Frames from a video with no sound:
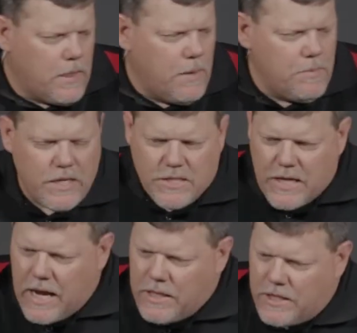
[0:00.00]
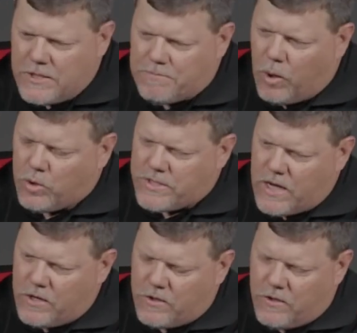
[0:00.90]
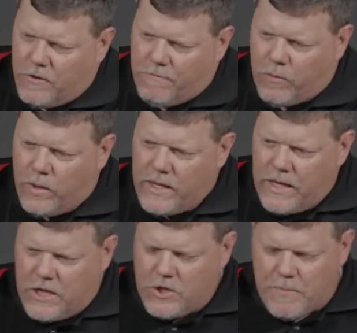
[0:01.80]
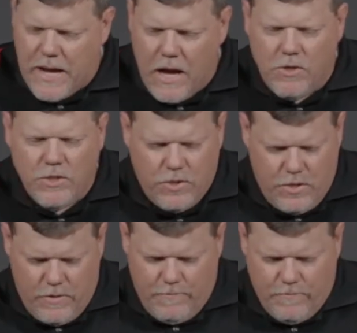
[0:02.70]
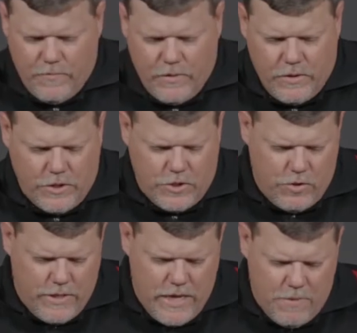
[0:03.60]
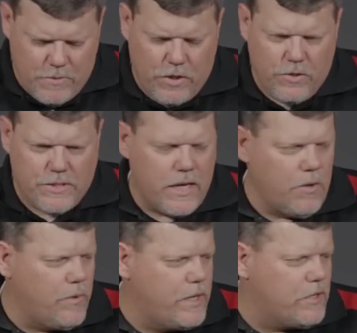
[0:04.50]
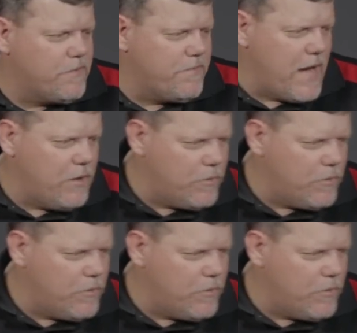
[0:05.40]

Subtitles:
I'm going to tighten these bolts down to 40 inch-pounds. To do that, I'm going to use a Wheeler fat